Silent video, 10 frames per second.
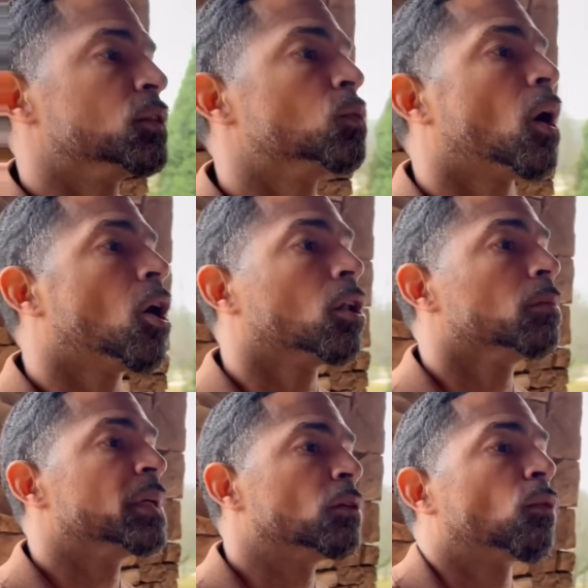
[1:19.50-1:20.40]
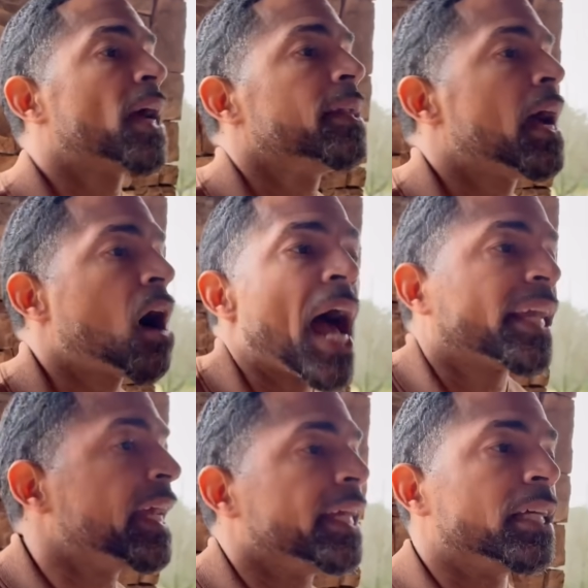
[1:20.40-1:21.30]
you all of me. Right now, I
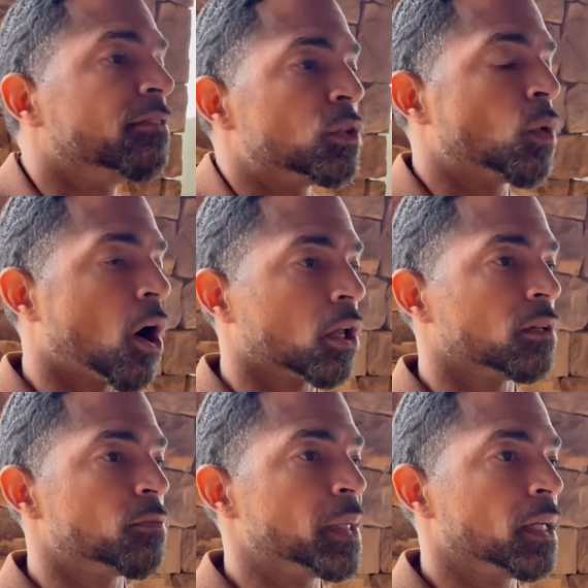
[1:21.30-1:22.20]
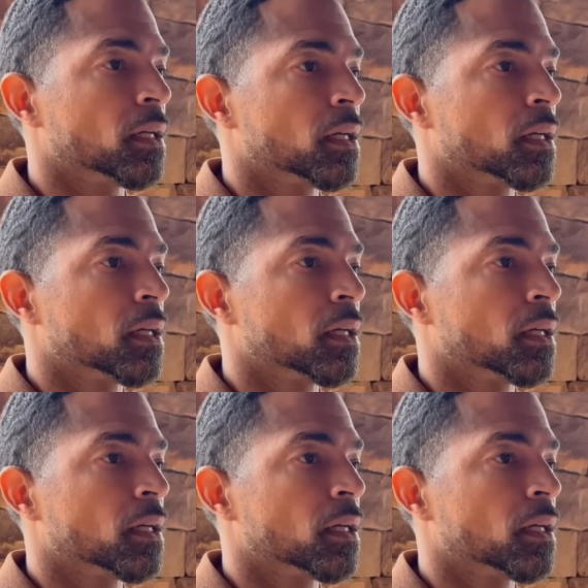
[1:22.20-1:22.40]
can't give you all of me.